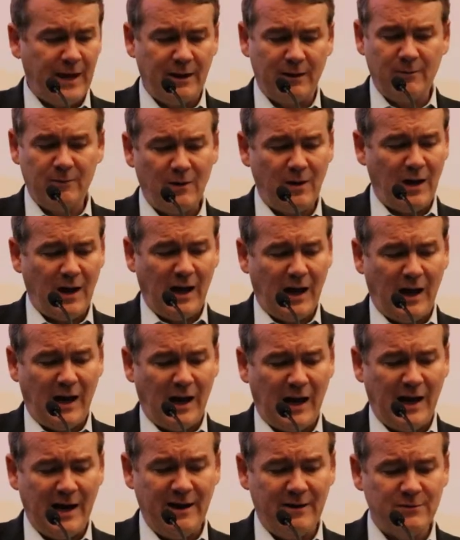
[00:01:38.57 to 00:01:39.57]
And
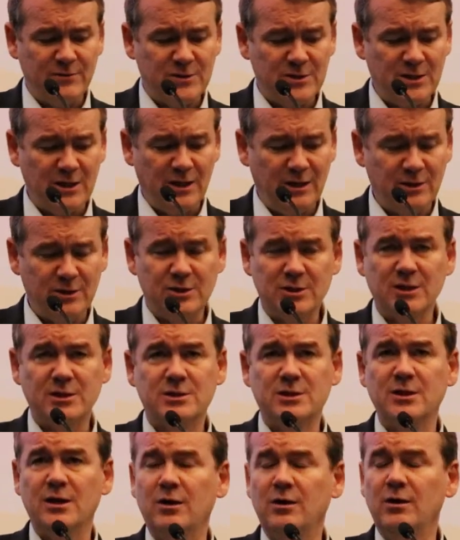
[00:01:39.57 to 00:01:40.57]
I have seen
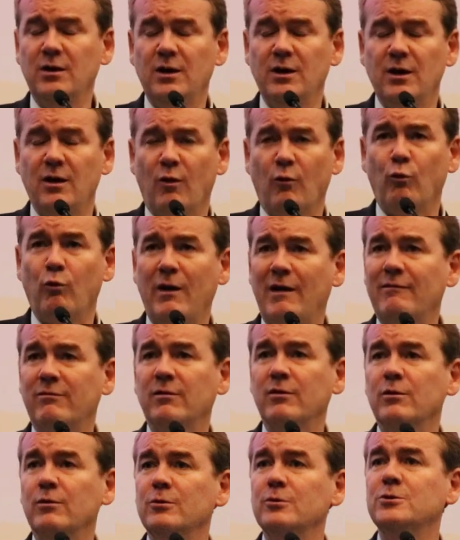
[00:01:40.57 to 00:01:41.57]
just a, a
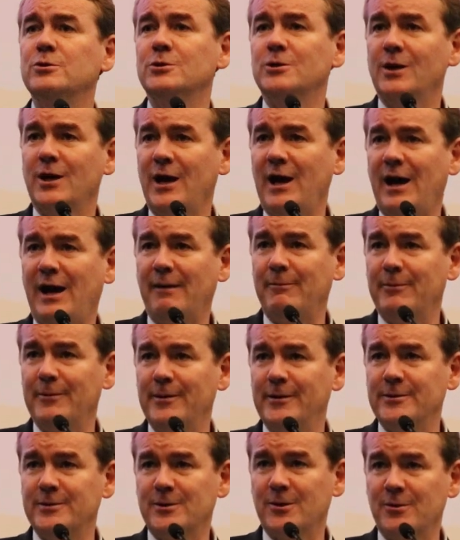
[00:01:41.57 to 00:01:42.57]
revolution
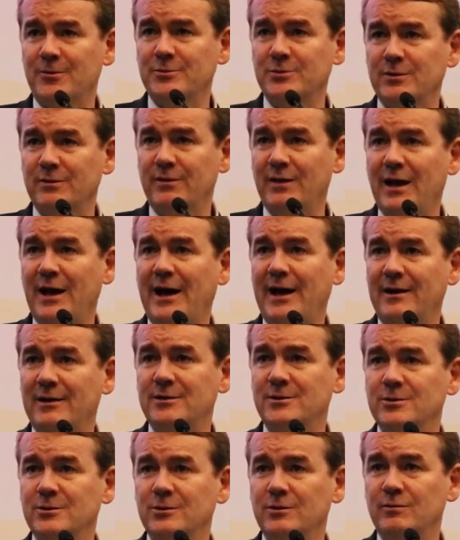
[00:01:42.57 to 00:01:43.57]
happen in terms of the
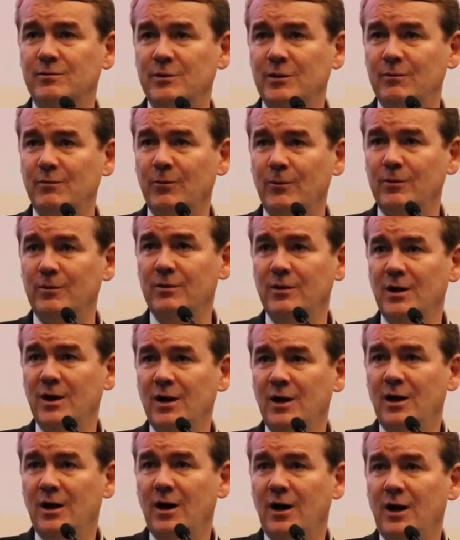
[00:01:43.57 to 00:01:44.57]
attitude of people
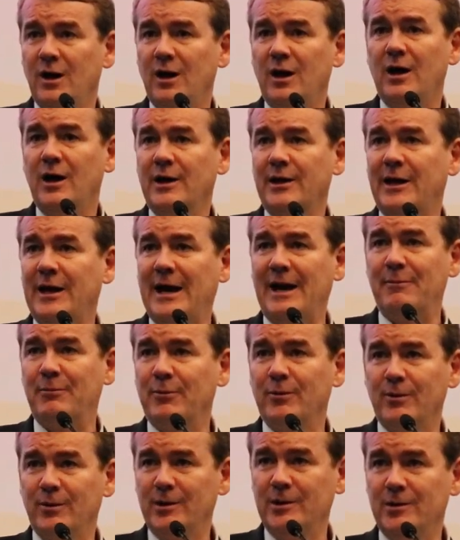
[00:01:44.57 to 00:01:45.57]
uh, on
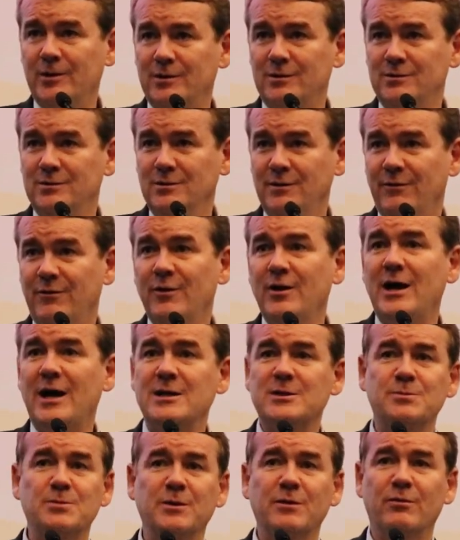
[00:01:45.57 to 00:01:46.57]
Capitol Hill. If you
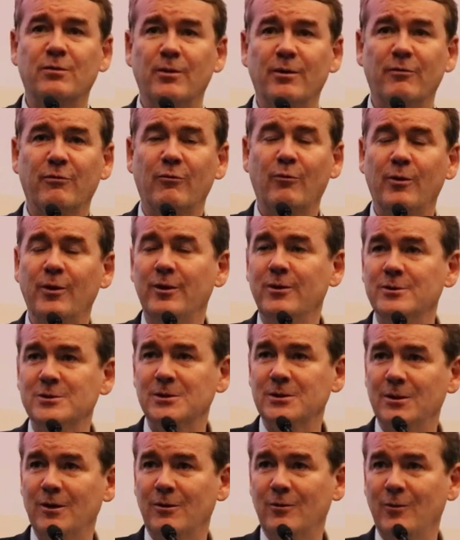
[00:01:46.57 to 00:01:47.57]
asked me three or four
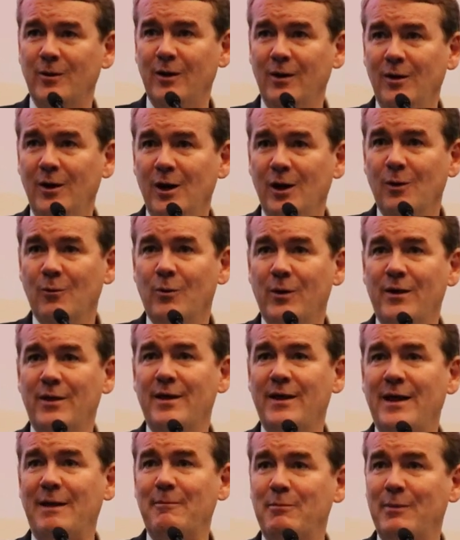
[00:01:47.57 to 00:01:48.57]
years ago what, whether
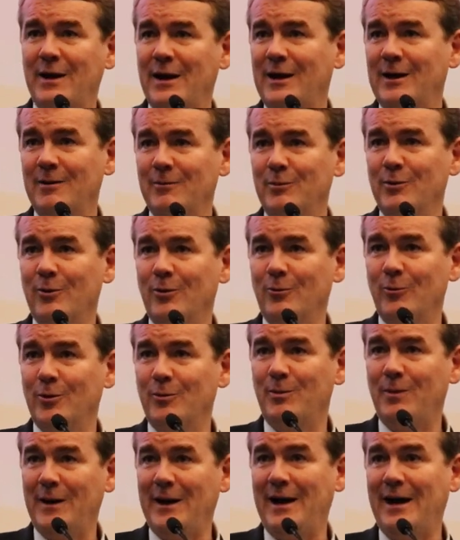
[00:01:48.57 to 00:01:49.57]
that banking bill
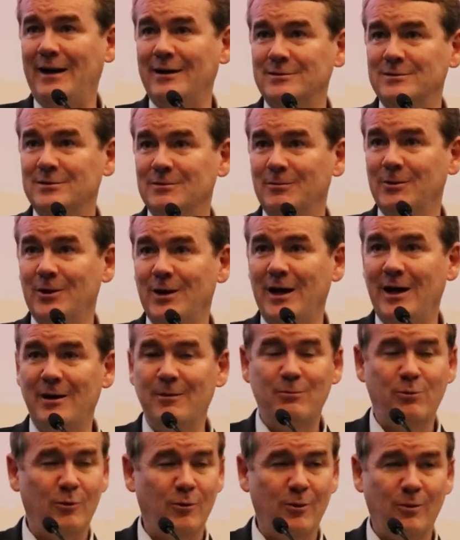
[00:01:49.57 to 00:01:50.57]
would pass, I mean,
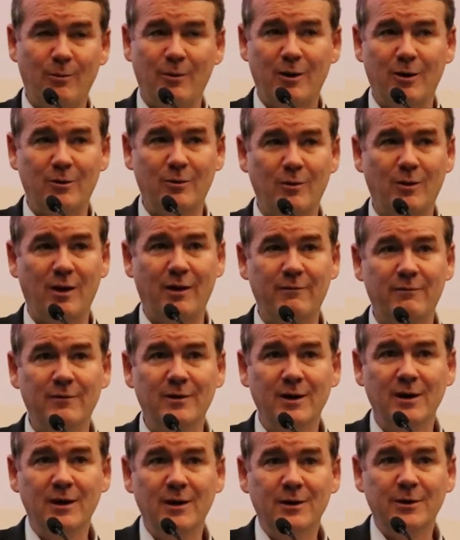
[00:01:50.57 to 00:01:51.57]
Ed Perlmutter, who
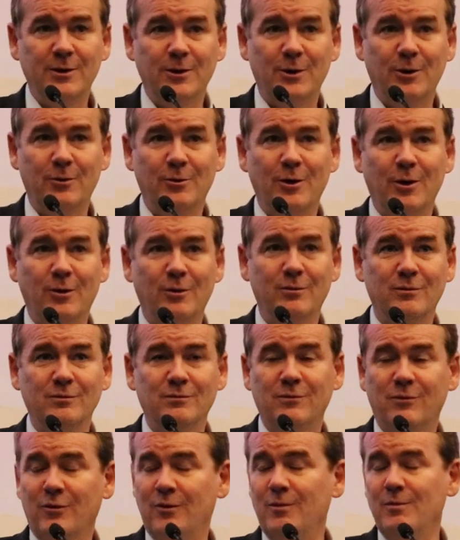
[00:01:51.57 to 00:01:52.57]
I've you know, known